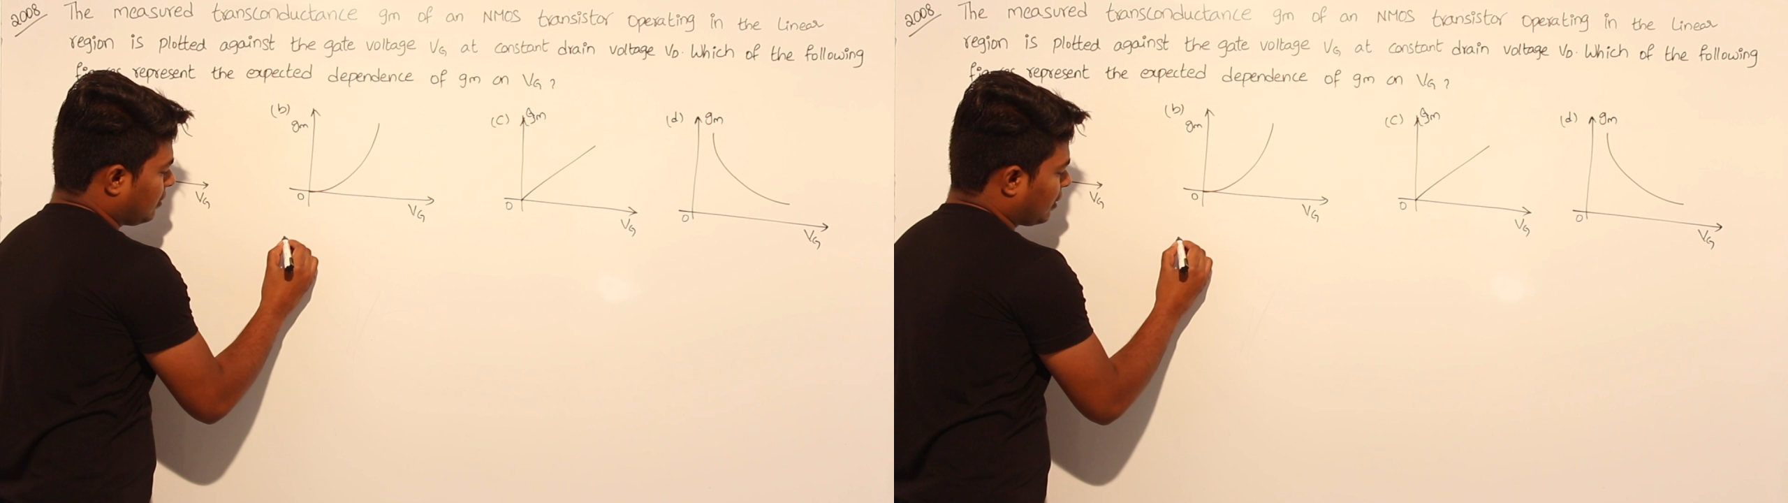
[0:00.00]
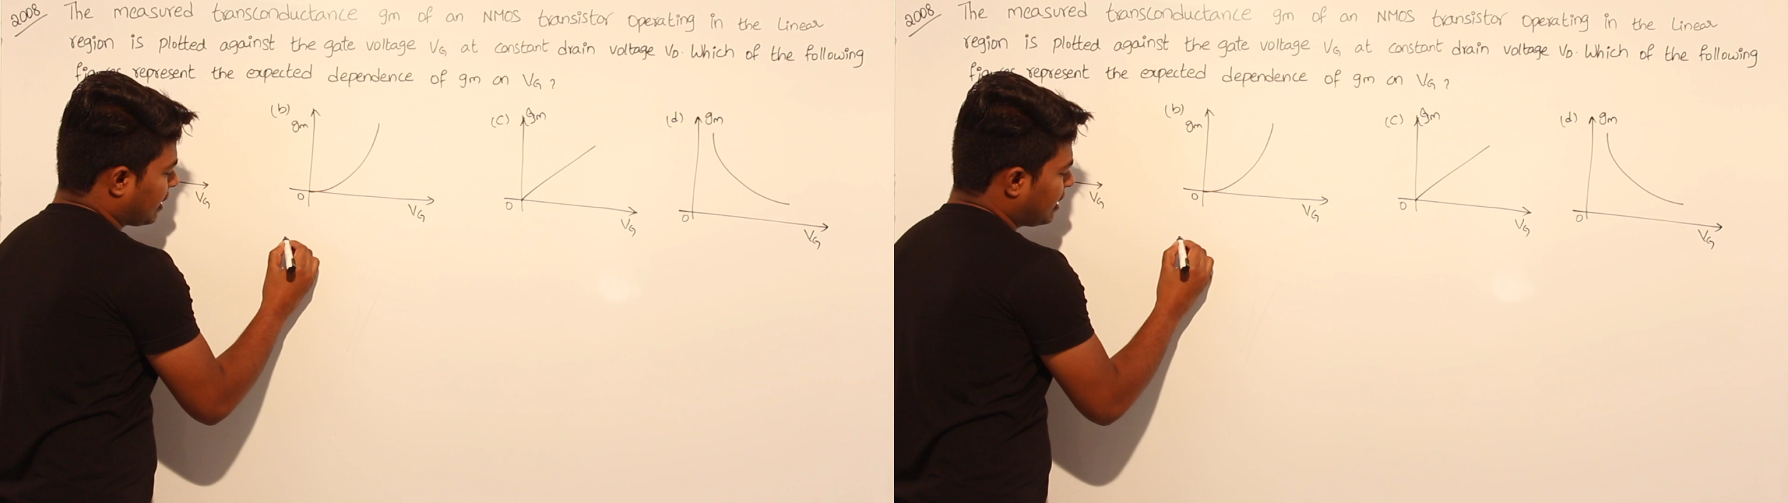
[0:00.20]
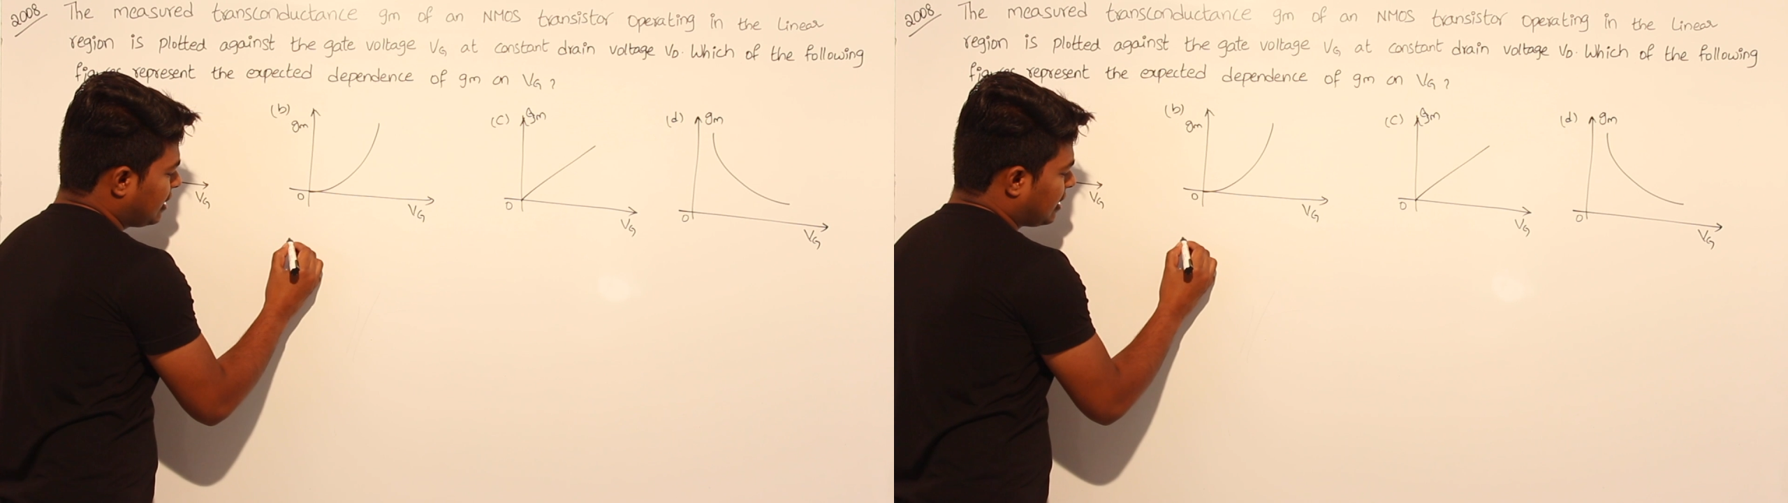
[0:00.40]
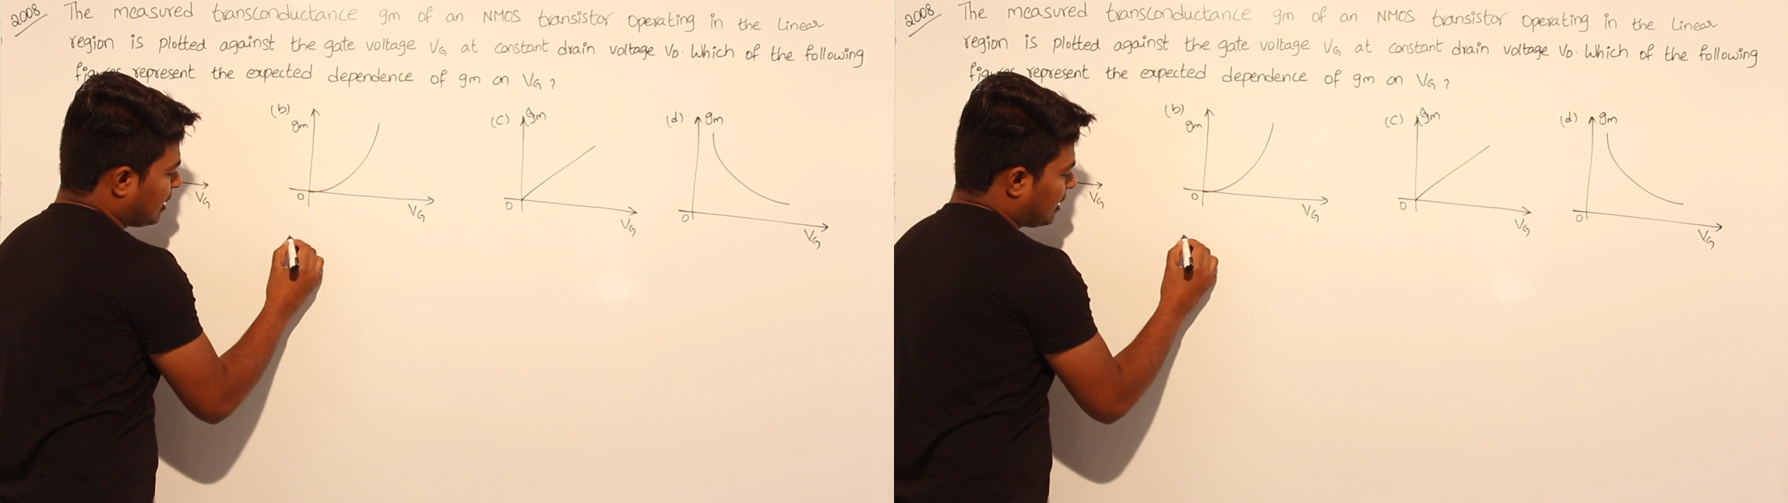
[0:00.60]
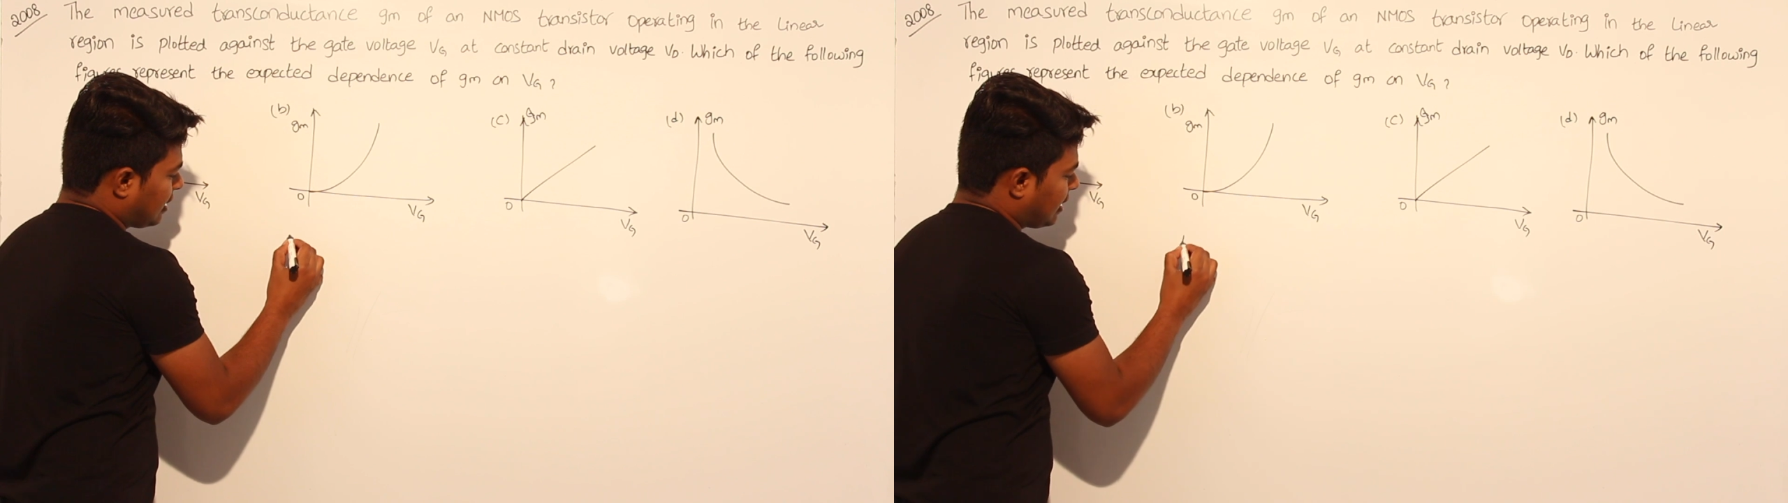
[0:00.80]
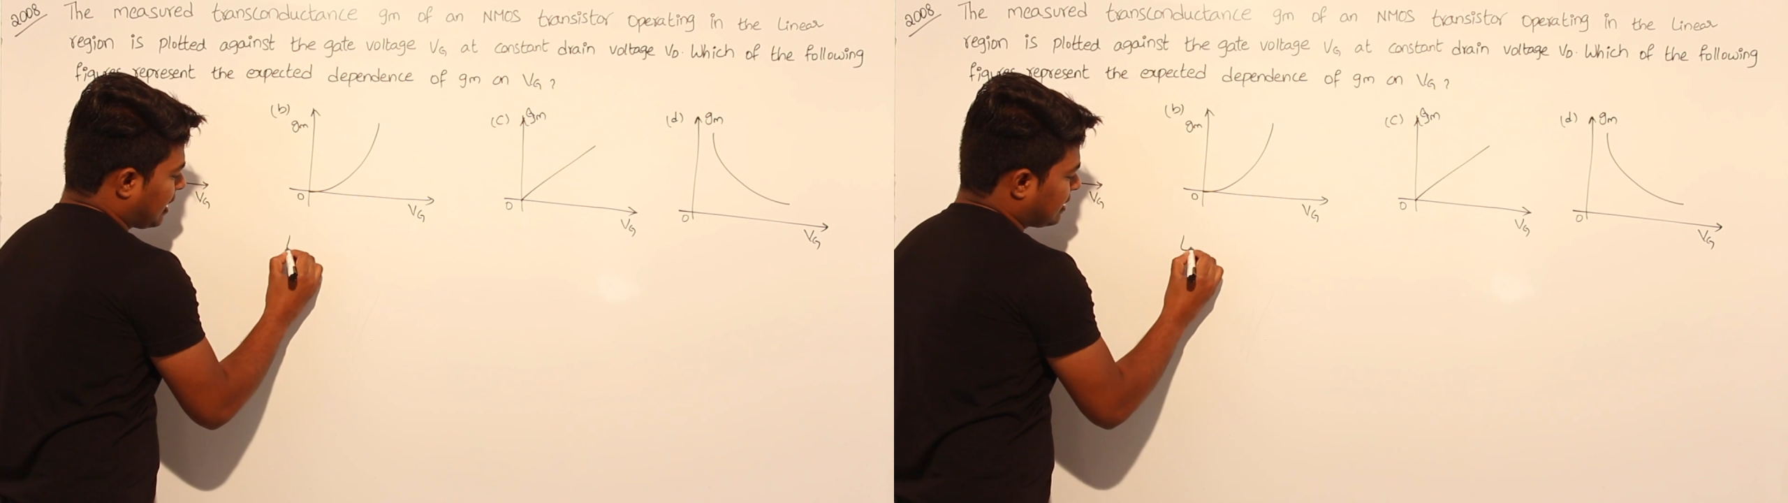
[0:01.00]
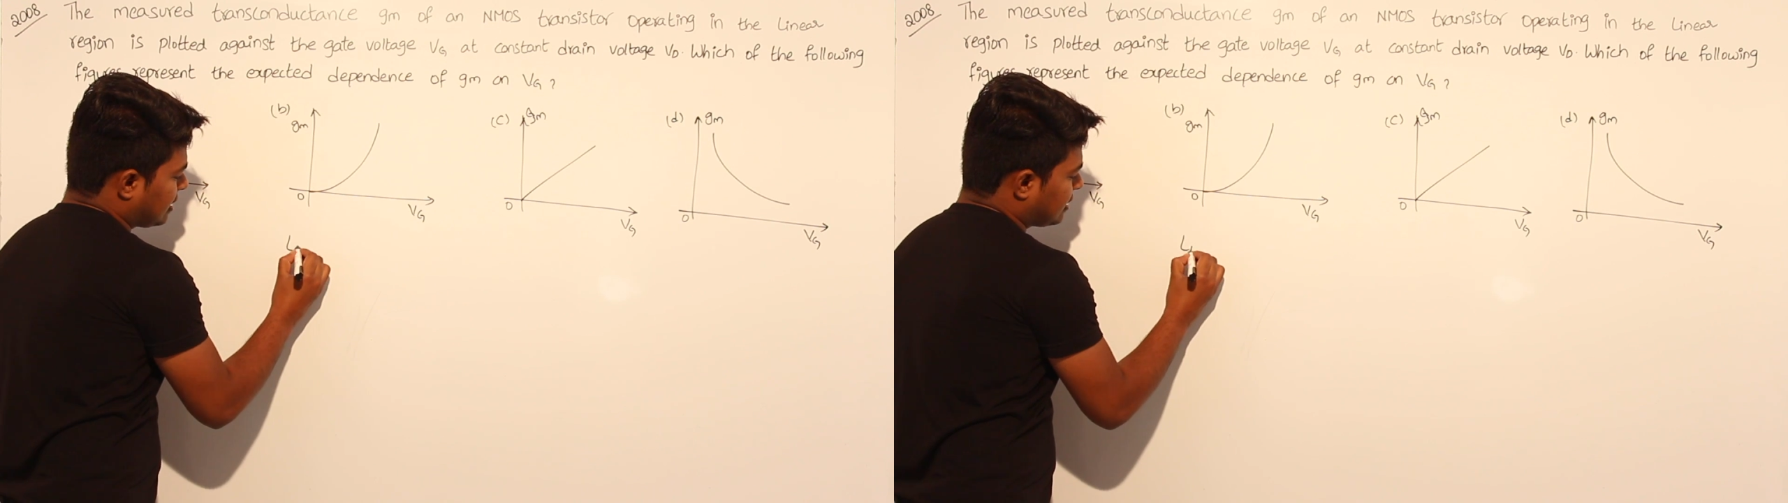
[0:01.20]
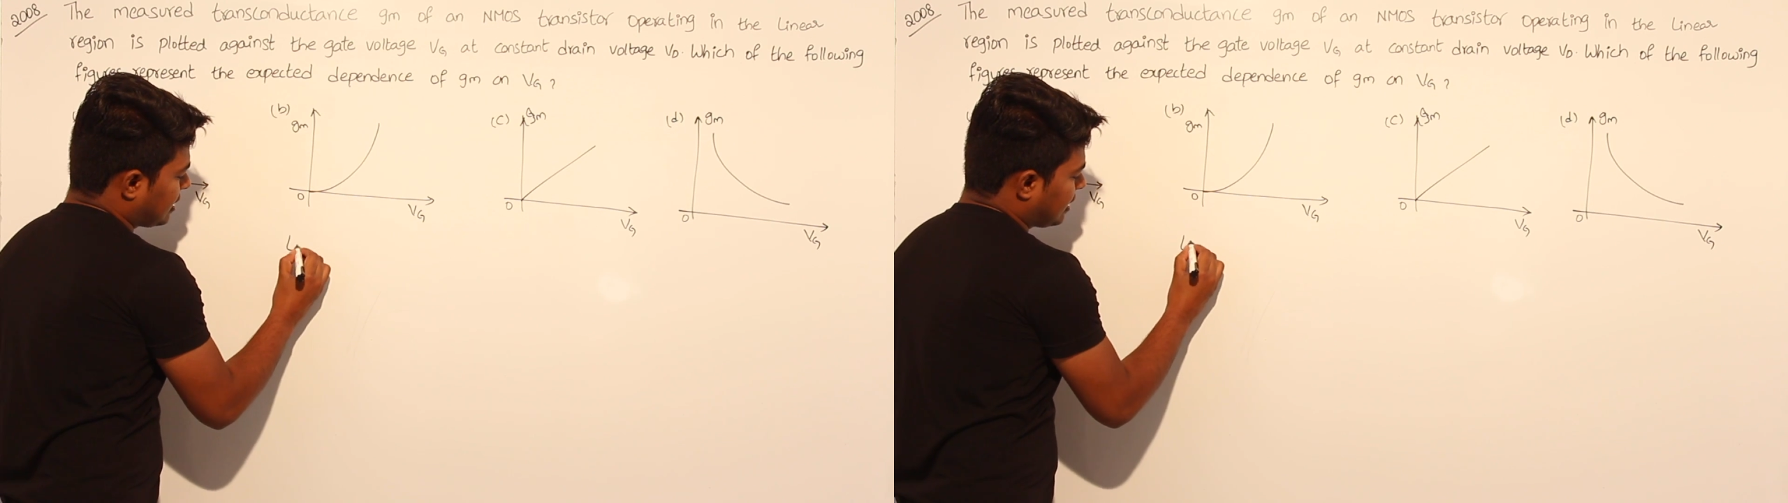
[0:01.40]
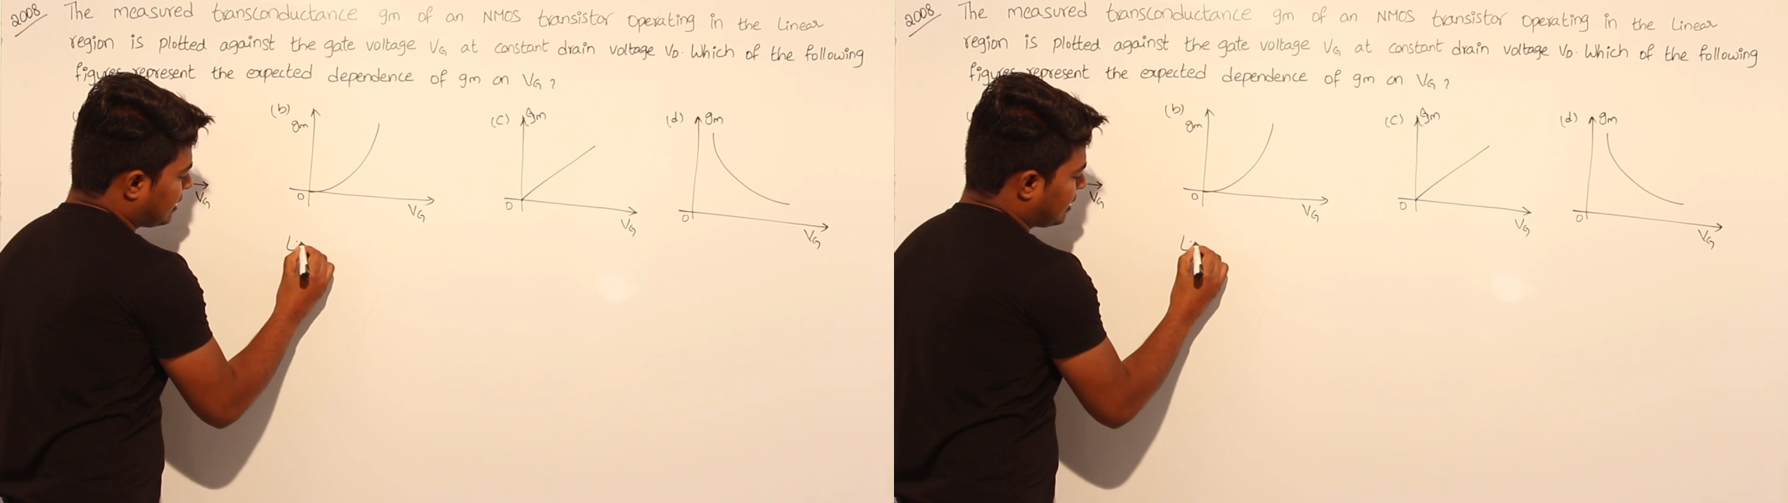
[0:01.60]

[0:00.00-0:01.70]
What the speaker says: Okay. Transistor